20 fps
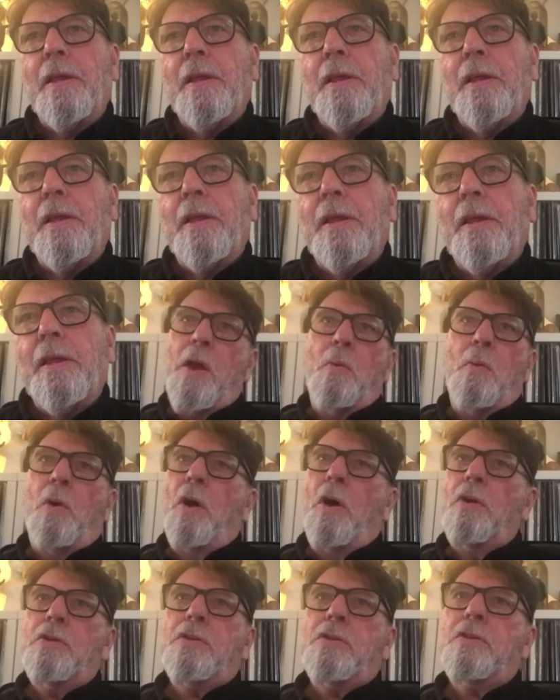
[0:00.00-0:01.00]
just the way it
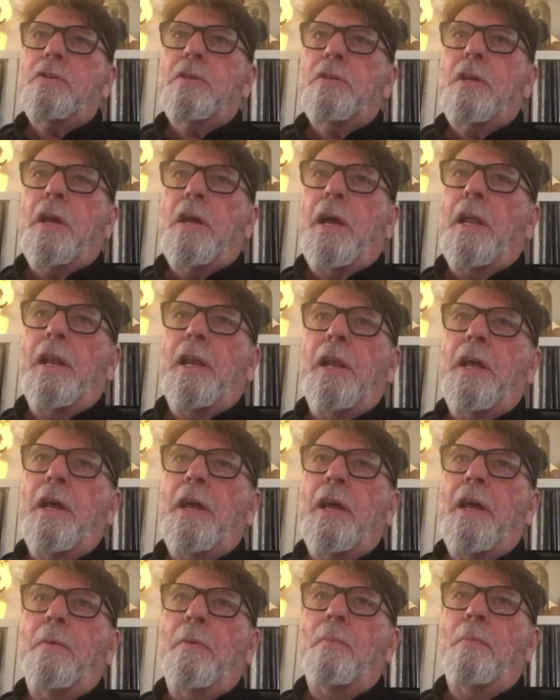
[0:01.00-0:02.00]
was,
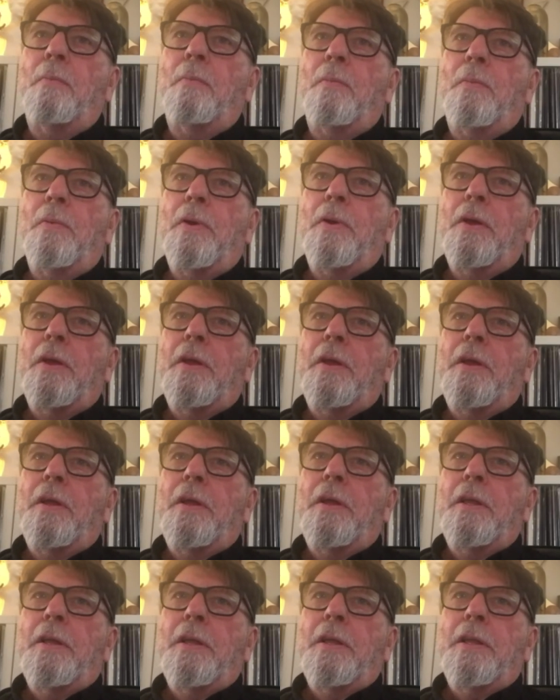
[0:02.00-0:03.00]
and
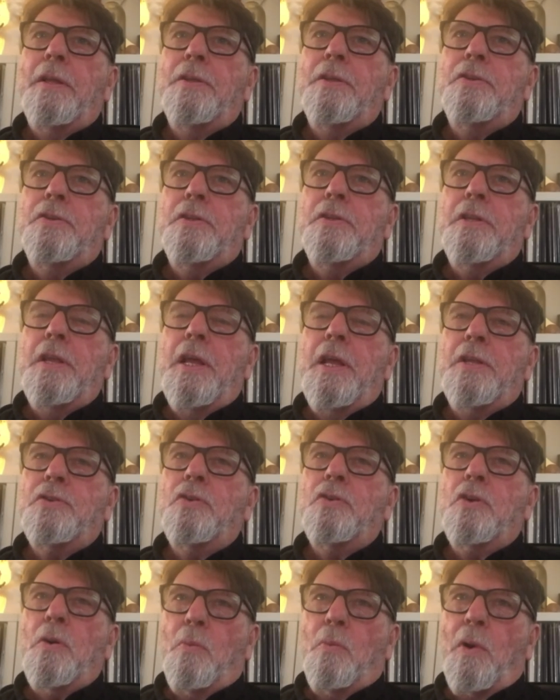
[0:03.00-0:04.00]
it
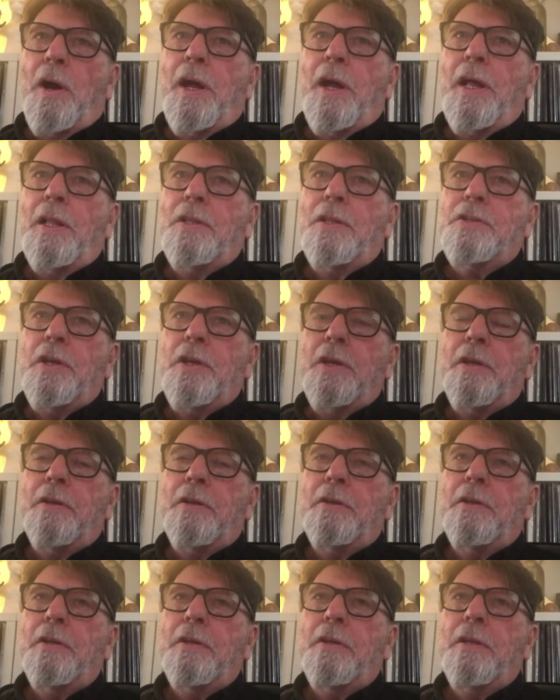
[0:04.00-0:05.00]
took a while to
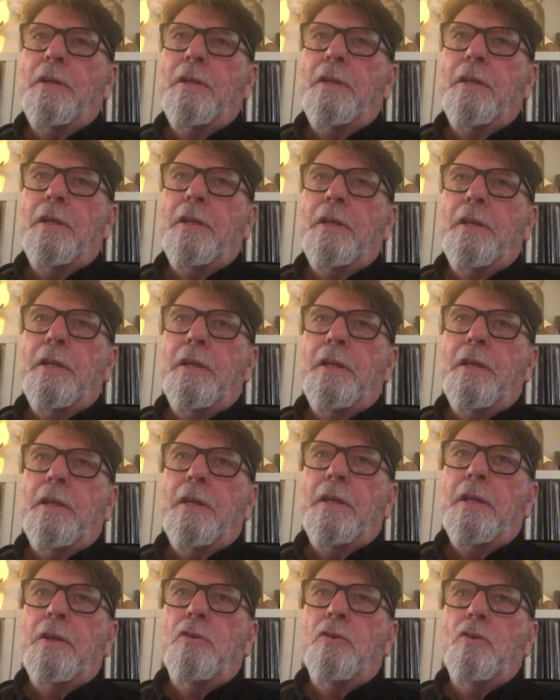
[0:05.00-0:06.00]

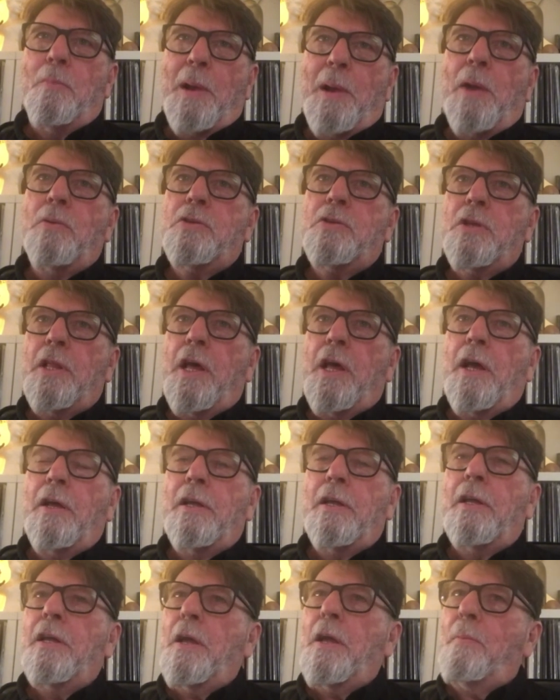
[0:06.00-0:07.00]
come out of that.
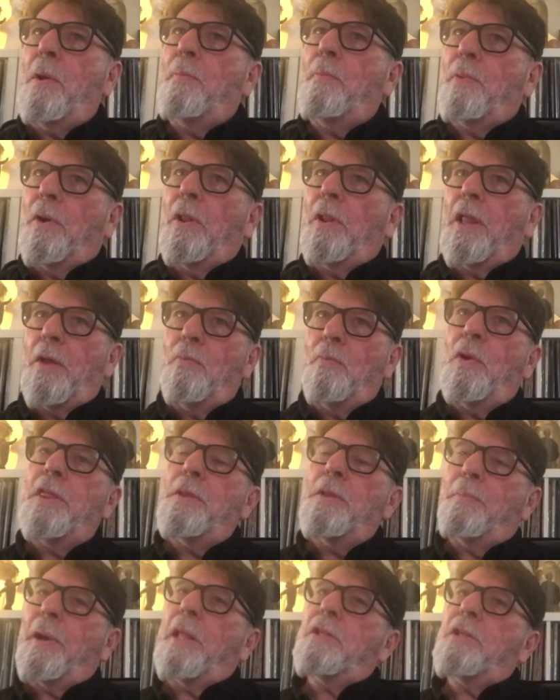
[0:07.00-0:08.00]
I remember, like, when the
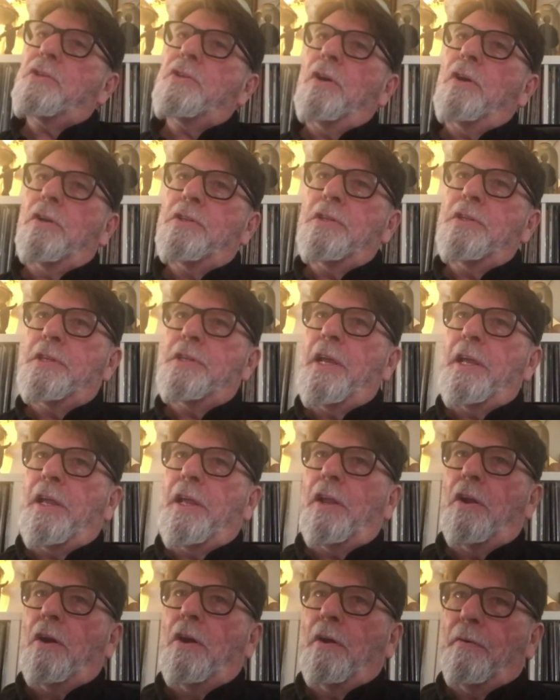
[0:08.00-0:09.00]
band started
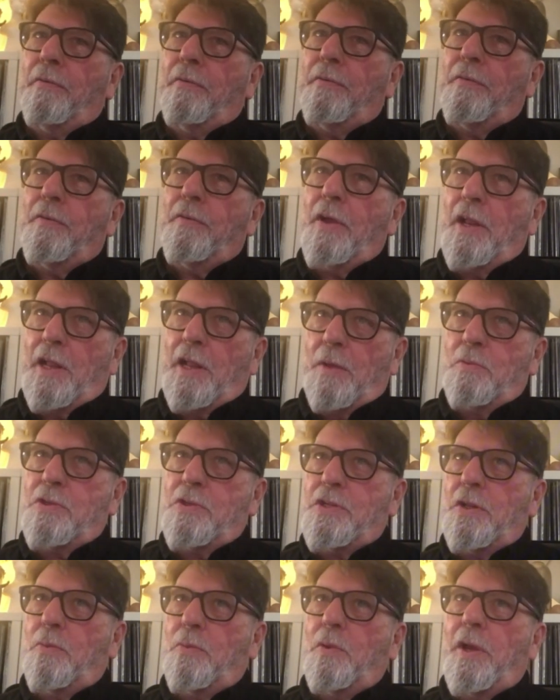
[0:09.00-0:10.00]
taking off, and I was
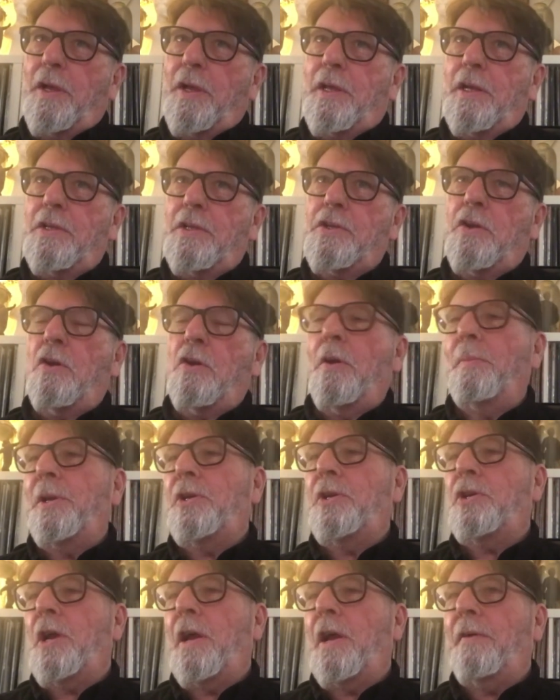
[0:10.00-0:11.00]
still working as a commie
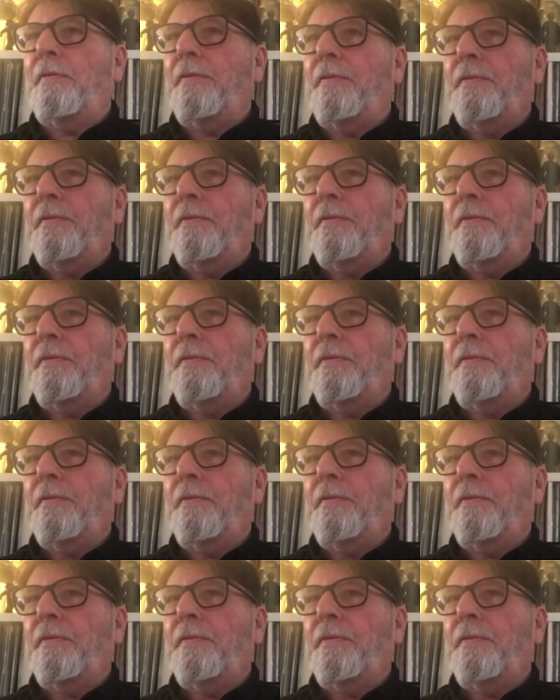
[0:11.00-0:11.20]
chef,